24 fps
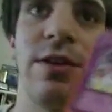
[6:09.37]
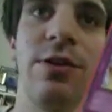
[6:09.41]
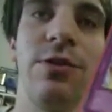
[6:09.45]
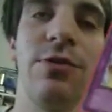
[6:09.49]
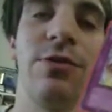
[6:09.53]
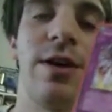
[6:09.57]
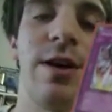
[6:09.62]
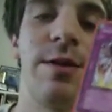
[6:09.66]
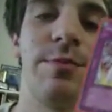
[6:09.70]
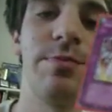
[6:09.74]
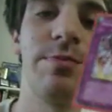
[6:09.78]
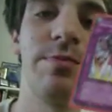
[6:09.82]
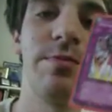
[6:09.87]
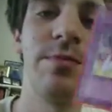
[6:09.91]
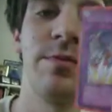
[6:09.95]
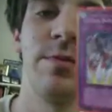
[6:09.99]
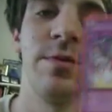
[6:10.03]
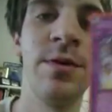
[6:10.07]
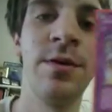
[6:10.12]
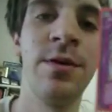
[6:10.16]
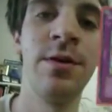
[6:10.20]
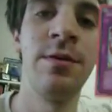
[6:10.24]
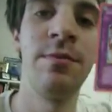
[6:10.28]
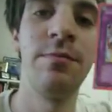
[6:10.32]
little trap.
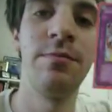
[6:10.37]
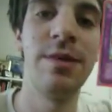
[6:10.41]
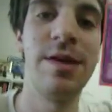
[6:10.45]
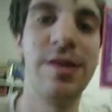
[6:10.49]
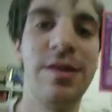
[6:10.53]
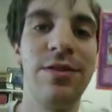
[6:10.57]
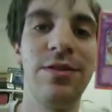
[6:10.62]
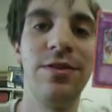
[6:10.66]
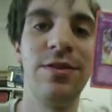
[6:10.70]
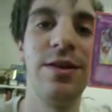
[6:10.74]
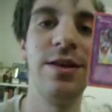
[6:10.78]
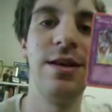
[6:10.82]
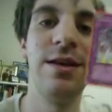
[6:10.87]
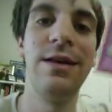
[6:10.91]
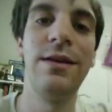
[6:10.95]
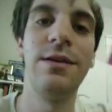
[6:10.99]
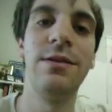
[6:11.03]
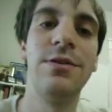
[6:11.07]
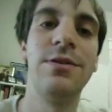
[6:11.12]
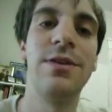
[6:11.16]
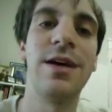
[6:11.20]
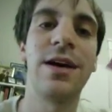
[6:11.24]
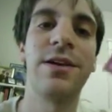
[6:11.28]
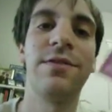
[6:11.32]

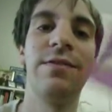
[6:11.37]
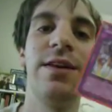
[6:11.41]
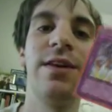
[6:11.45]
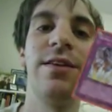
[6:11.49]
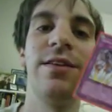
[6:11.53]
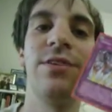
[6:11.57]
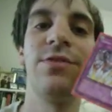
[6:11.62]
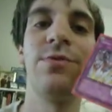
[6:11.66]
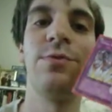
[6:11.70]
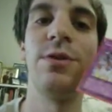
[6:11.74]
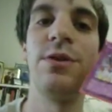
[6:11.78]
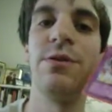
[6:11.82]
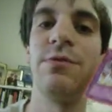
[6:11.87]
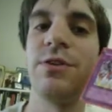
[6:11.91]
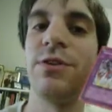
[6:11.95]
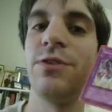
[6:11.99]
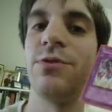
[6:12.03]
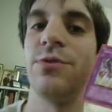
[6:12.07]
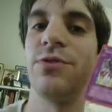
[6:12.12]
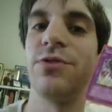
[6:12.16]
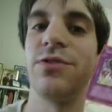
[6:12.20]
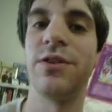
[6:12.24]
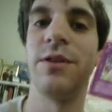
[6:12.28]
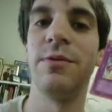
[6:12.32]
Basically, you activate this when your
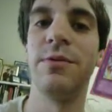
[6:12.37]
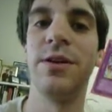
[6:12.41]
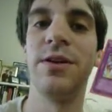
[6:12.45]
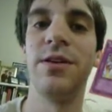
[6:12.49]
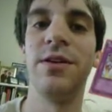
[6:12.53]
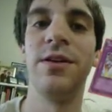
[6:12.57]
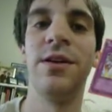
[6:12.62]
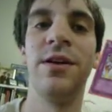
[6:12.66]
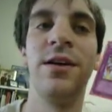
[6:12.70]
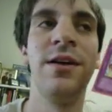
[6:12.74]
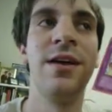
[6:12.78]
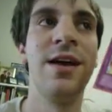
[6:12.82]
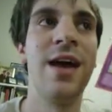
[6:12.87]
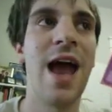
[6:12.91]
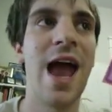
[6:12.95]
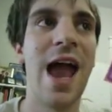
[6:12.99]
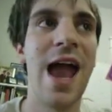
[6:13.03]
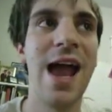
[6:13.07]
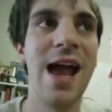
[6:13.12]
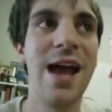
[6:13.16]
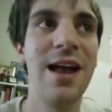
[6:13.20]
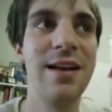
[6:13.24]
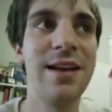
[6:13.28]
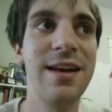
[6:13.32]
ritual is summoned,
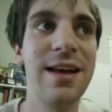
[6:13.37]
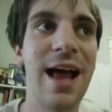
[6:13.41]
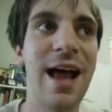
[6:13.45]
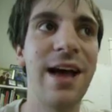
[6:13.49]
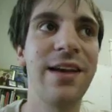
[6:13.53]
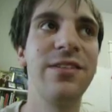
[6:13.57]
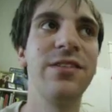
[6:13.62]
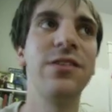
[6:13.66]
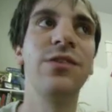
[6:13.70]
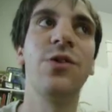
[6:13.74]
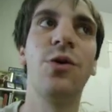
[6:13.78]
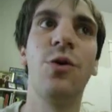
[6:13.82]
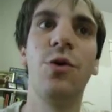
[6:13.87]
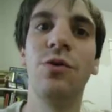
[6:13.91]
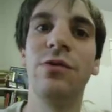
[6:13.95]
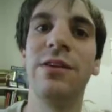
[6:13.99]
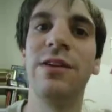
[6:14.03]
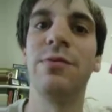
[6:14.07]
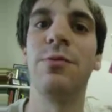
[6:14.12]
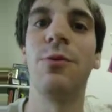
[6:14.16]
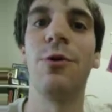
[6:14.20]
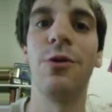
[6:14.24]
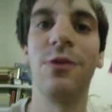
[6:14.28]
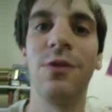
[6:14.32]
and it acts as a cold
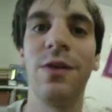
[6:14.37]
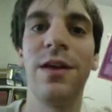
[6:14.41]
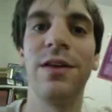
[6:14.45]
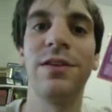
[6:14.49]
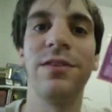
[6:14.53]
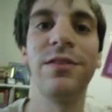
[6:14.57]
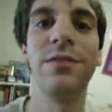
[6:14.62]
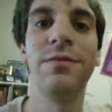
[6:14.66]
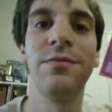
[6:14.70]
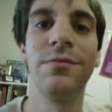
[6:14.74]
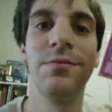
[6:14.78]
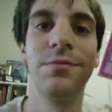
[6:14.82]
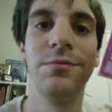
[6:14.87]
wave more or less.